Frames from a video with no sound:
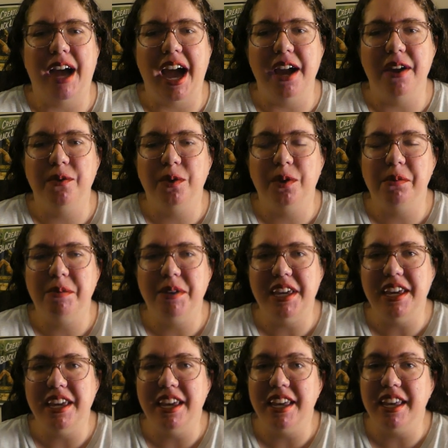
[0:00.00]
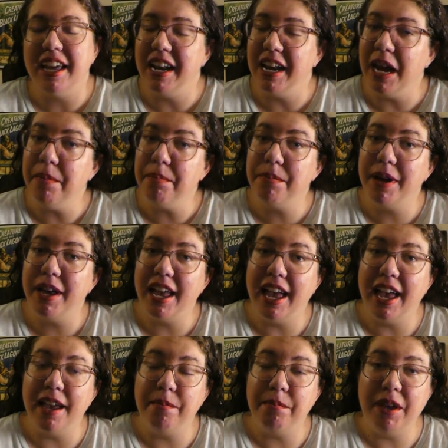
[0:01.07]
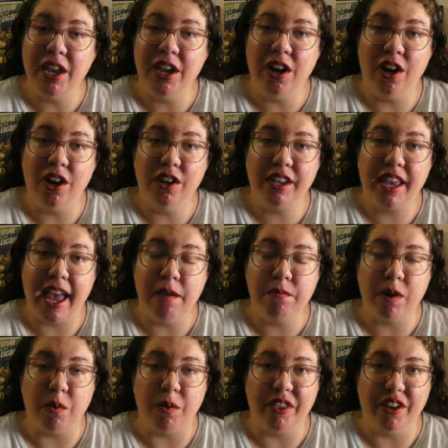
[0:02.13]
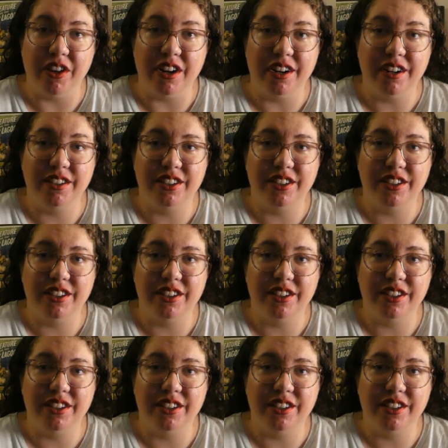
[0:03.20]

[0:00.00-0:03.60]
I will be getting up and being on camera with her.